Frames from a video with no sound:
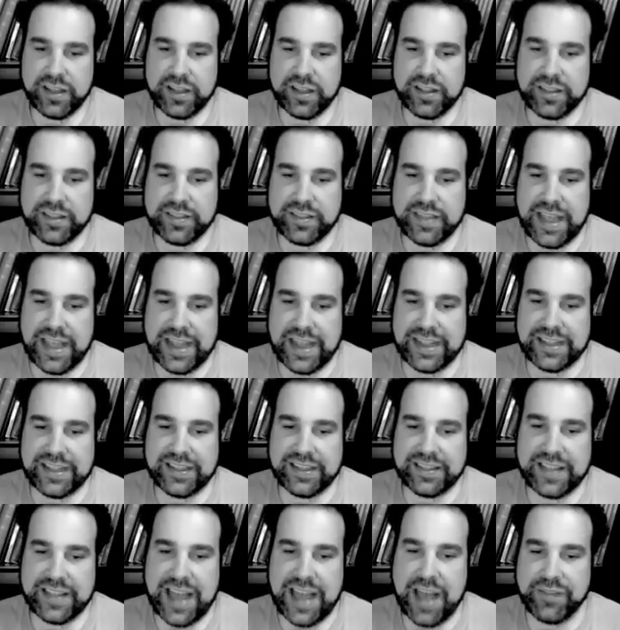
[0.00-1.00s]

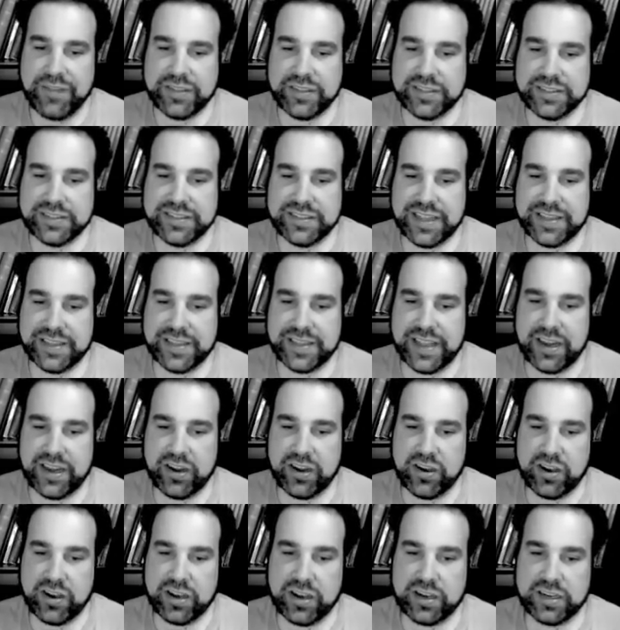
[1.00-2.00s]
thank the heavens that they
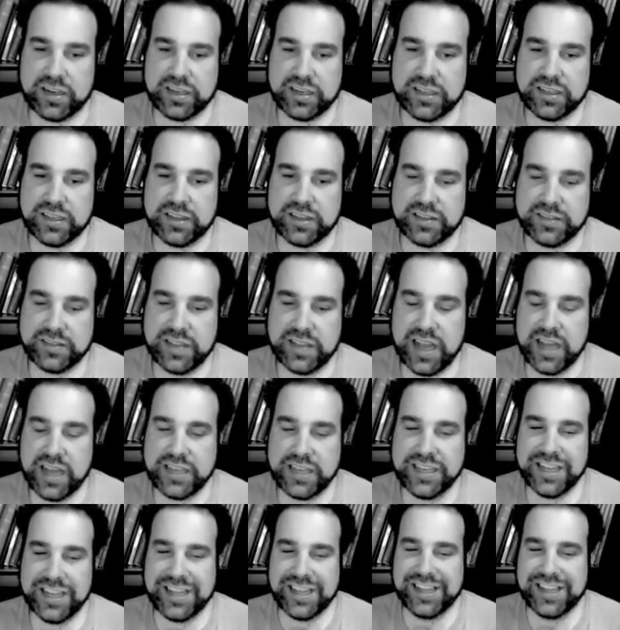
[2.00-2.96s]
are done.